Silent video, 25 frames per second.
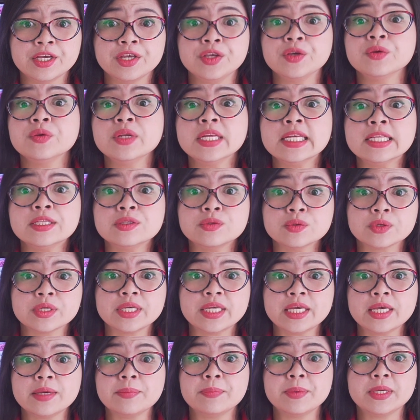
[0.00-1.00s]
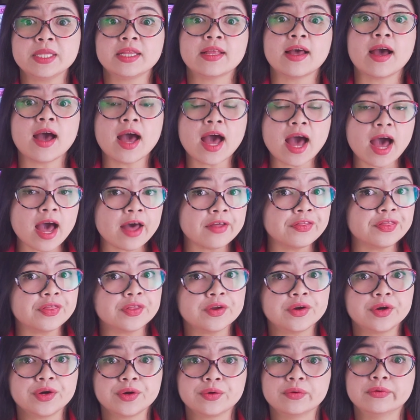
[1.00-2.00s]
you need to keep it
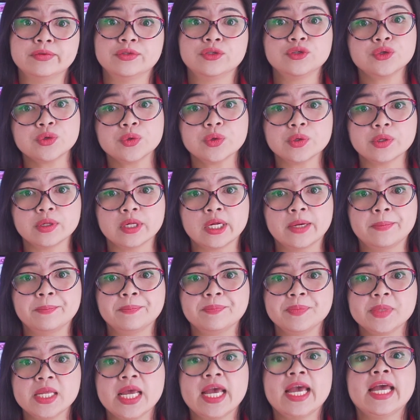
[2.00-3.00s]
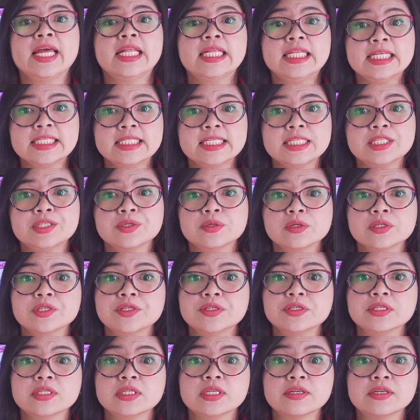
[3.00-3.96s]
under control. This is also